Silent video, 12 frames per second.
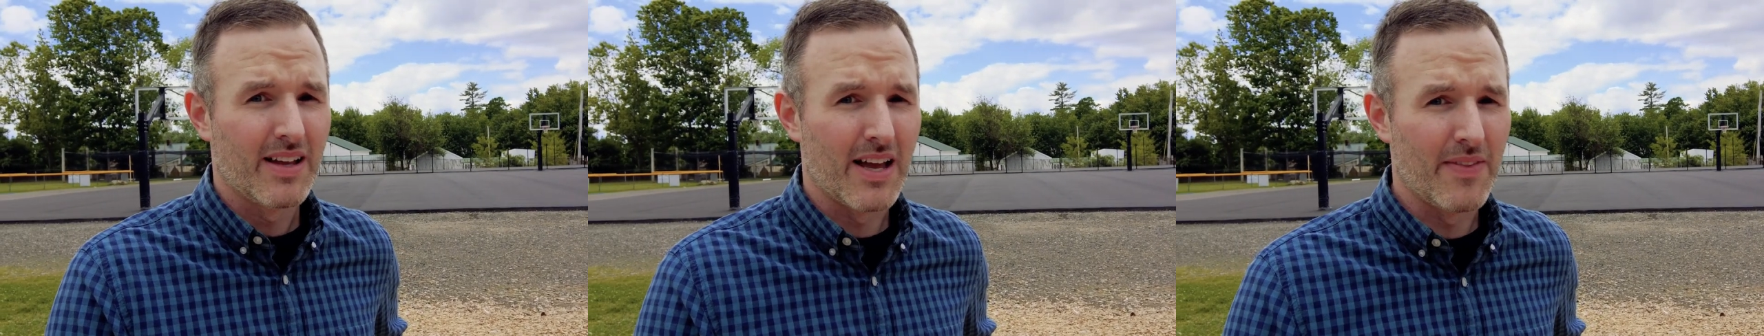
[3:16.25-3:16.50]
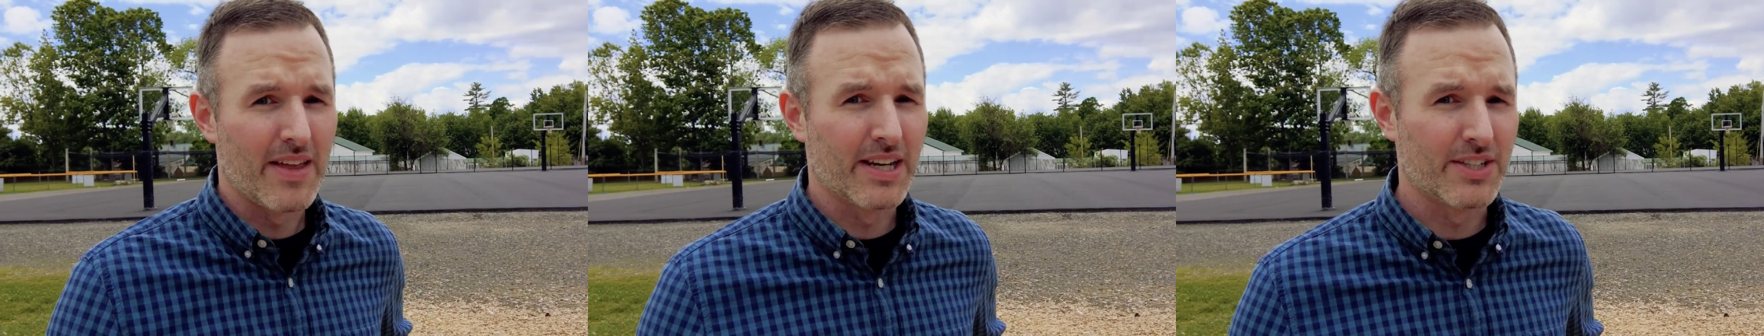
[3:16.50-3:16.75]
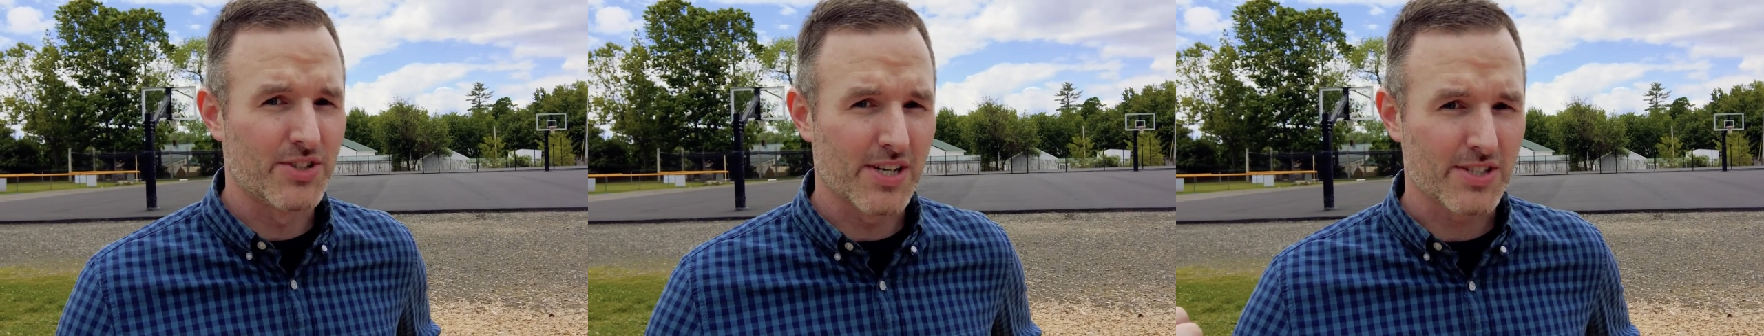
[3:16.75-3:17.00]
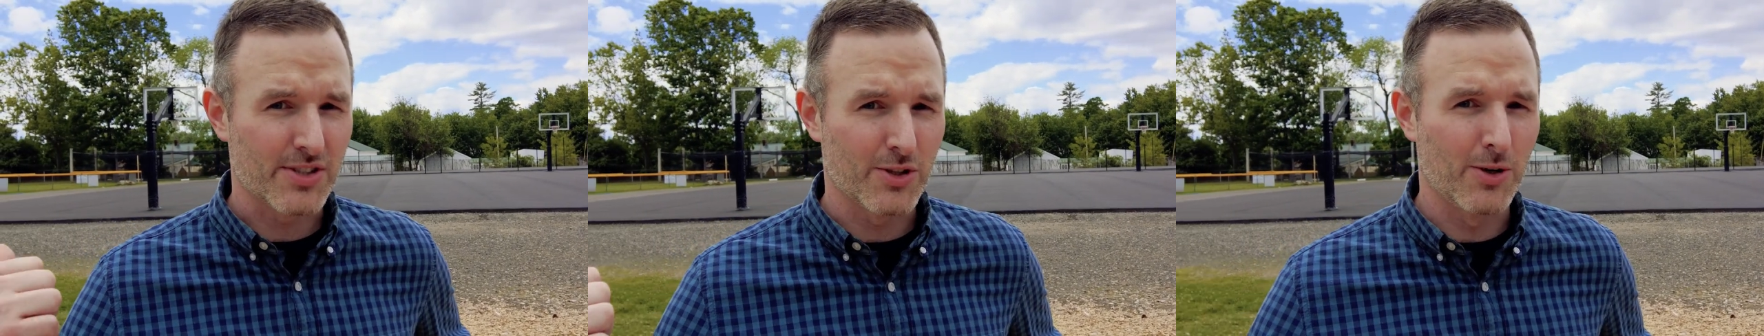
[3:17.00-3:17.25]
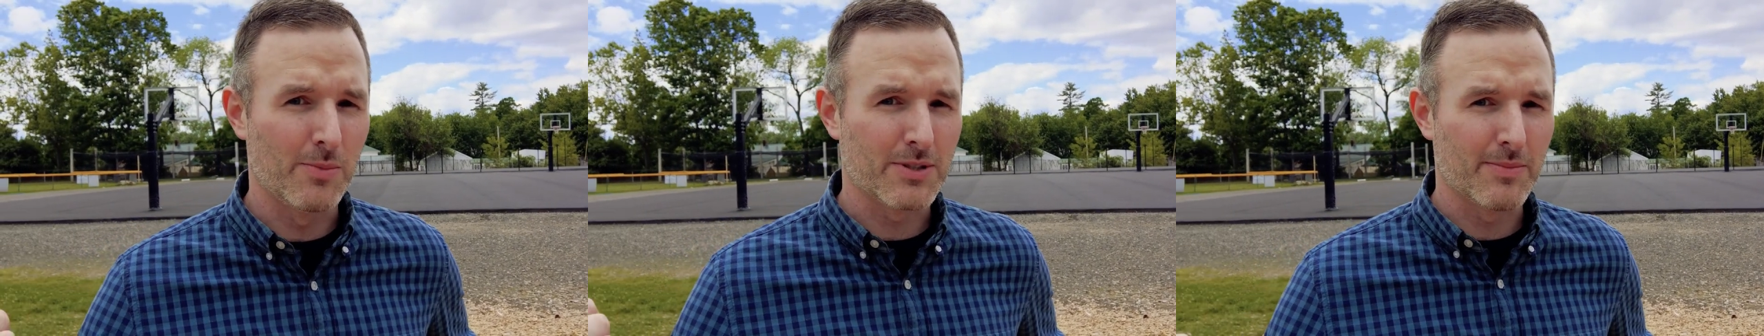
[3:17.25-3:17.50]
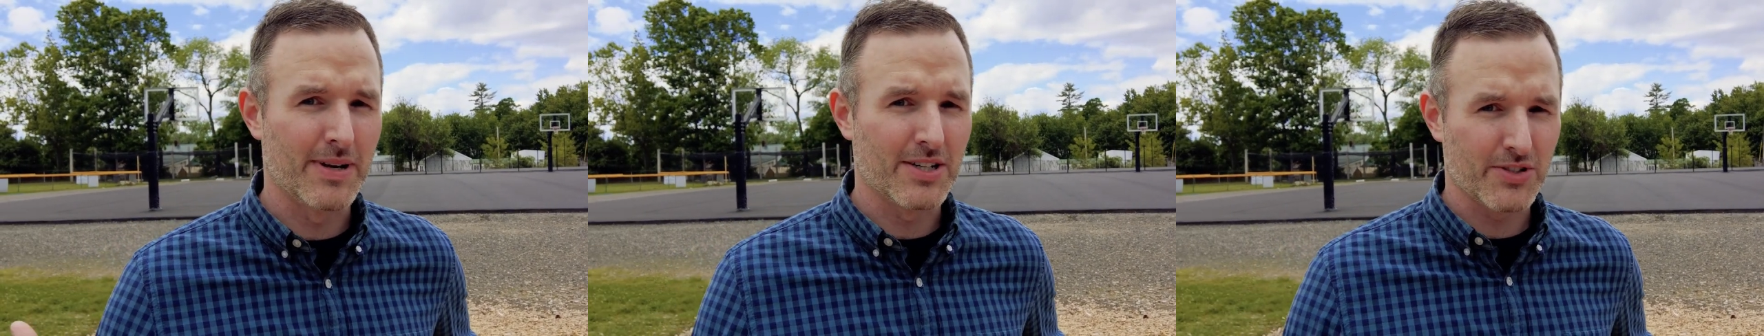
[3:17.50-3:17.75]
and then adjust the hoops
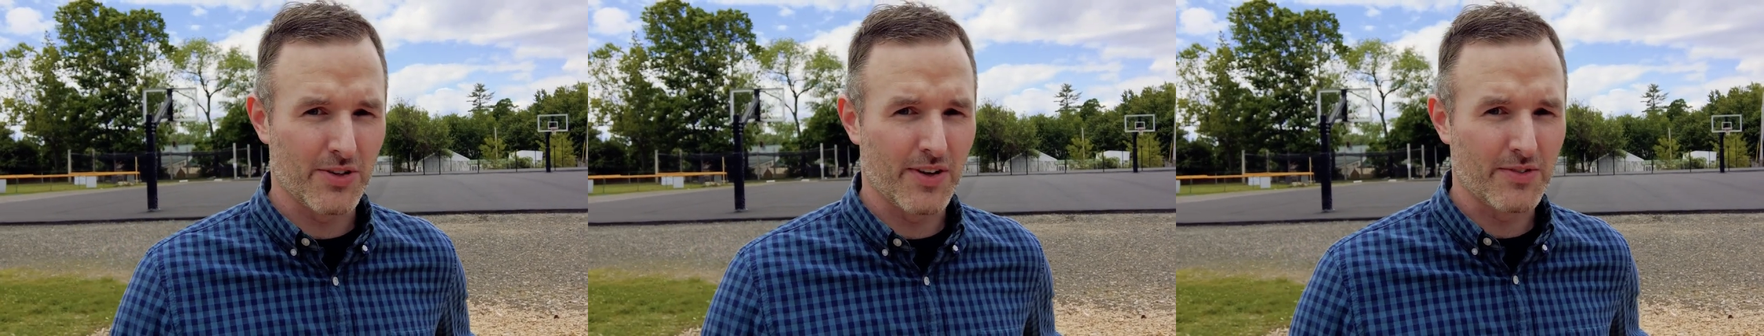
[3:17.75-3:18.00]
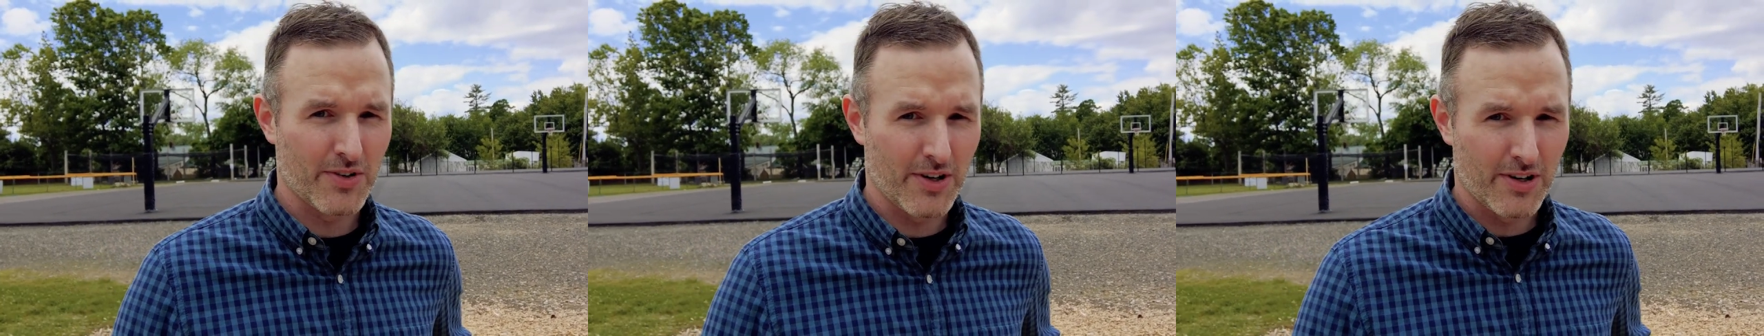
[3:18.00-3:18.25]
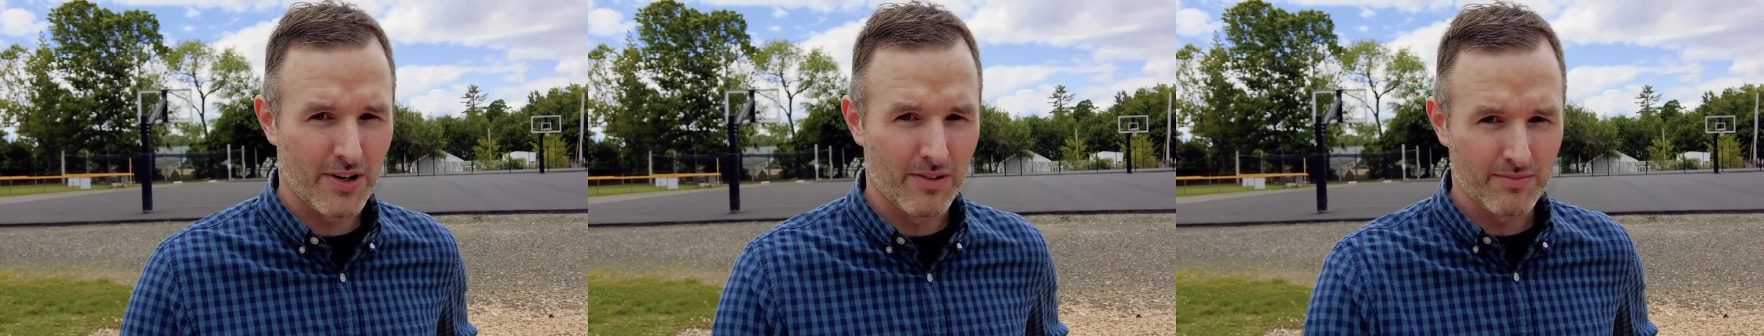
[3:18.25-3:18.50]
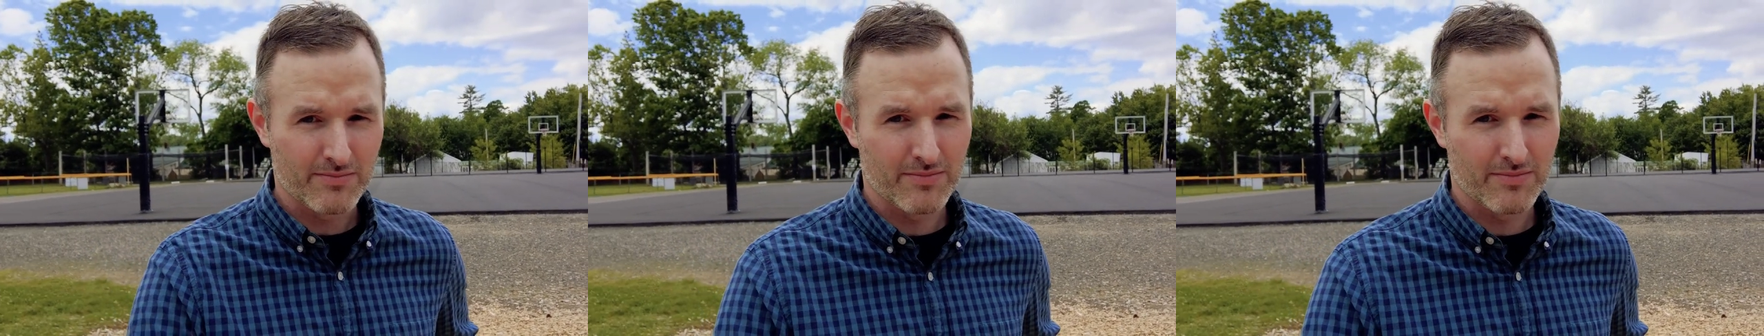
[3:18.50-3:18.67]
to make sure that they're all